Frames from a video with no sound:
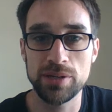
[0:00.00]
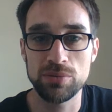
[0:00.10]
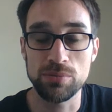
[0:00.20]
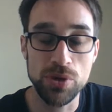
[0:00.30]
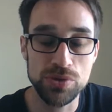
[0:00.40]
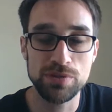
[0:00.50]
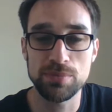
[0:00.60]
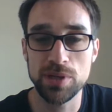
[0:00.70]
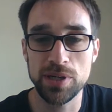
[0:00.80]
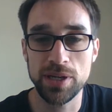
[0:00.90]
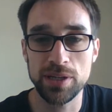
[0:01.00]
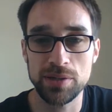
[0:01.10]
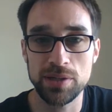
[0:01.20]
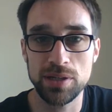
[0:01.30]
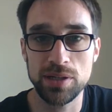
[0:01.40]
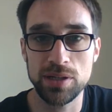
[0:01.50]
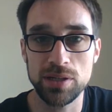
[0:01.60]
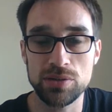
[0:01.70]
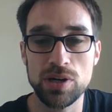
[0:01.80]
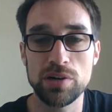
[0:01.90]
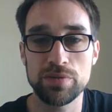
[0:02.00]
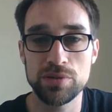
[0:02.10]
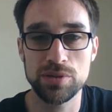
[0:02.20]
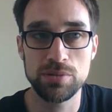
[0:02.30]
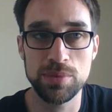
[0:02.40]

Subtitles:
most of my craft